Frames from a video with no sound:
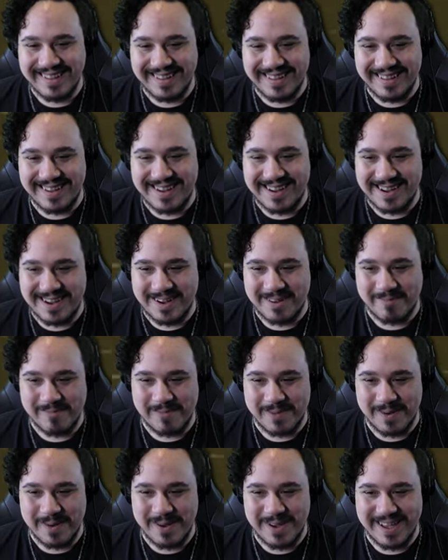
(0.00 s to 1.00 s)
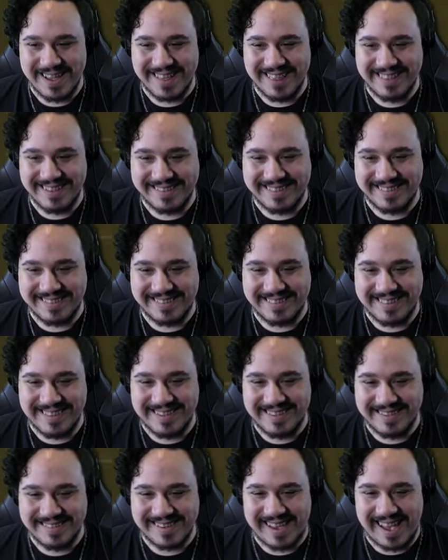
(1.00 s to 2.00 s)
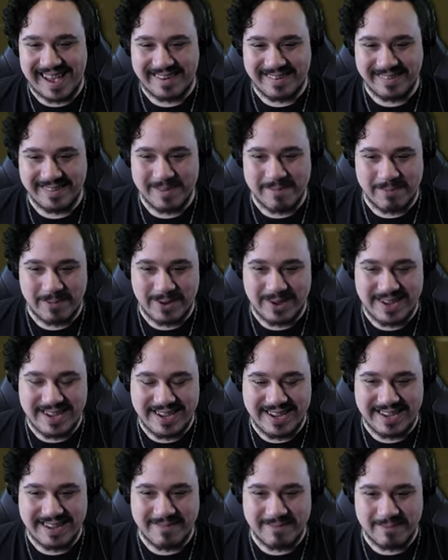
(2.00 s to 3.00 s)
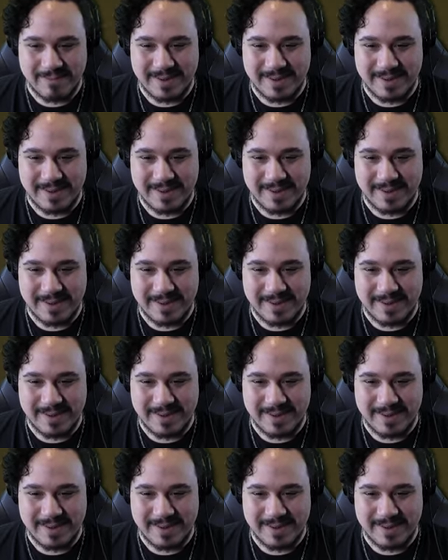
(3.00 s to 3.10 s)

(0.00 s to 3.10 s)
Oh boy, this is actually pretty